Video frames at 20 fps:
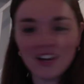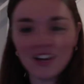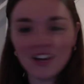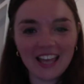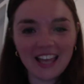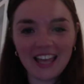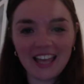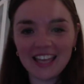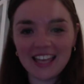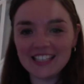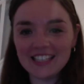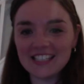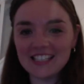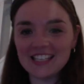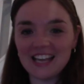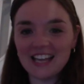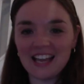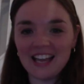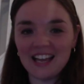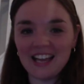and
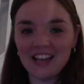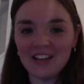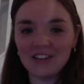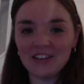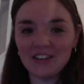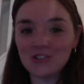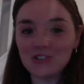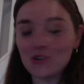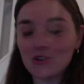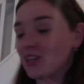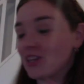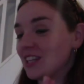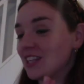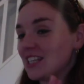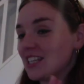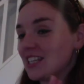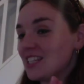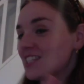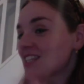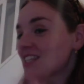join
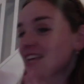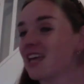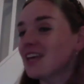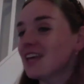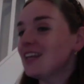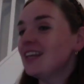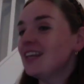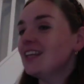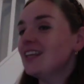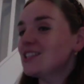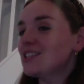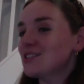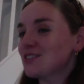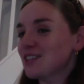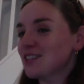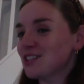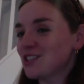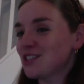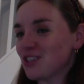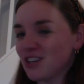this
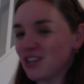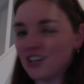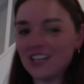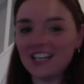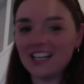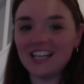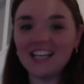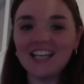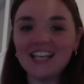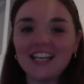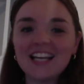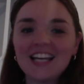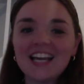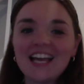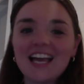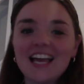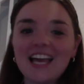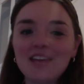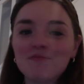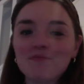literary journey
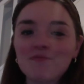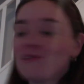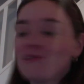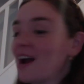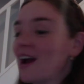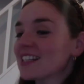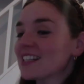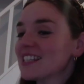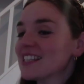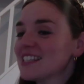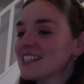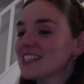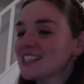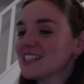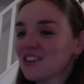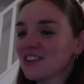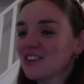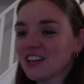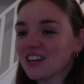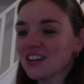and practice
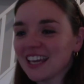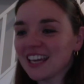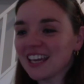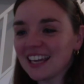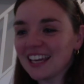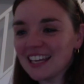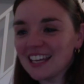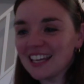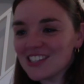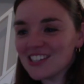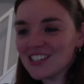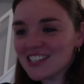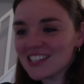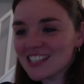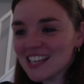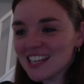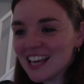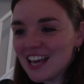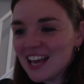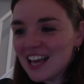your English.
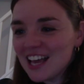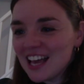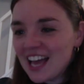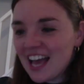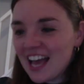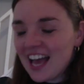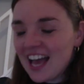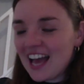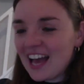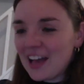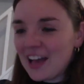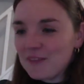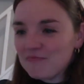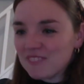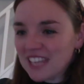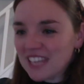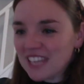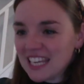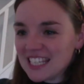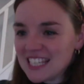
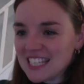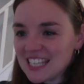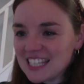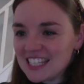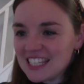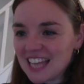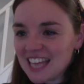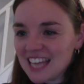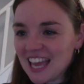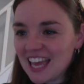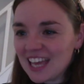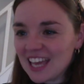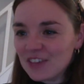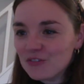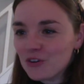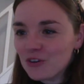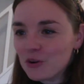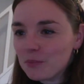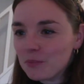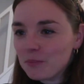Kitty is saying,
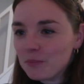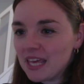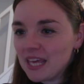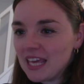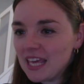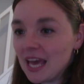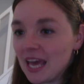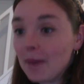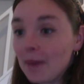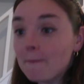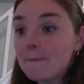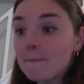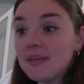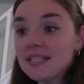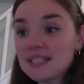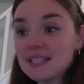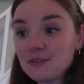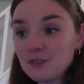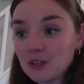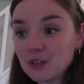for me, a bit
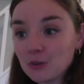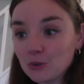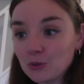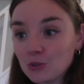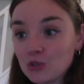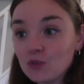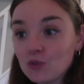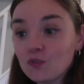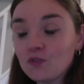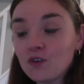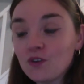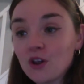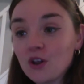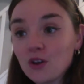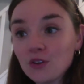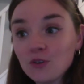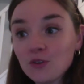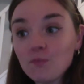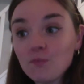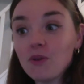difficult to follow
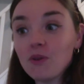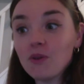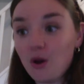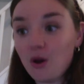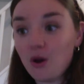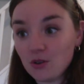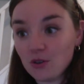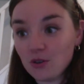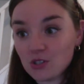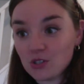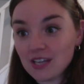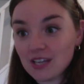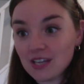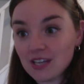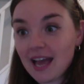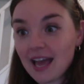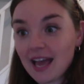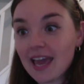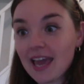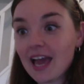the plot.
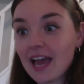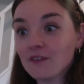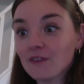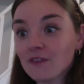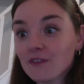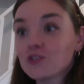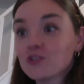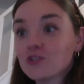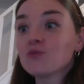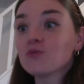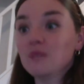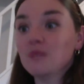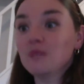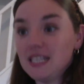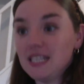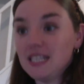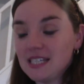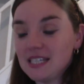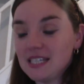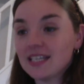I have to
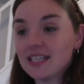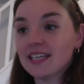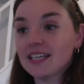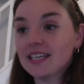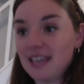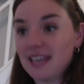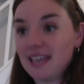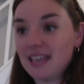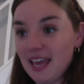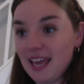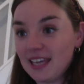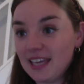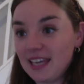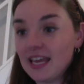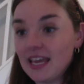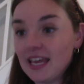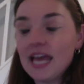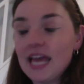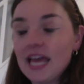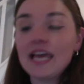read again.
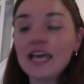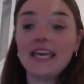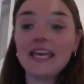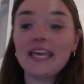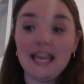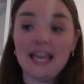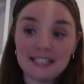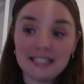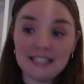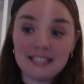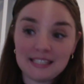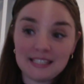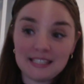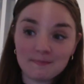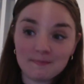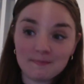Yes,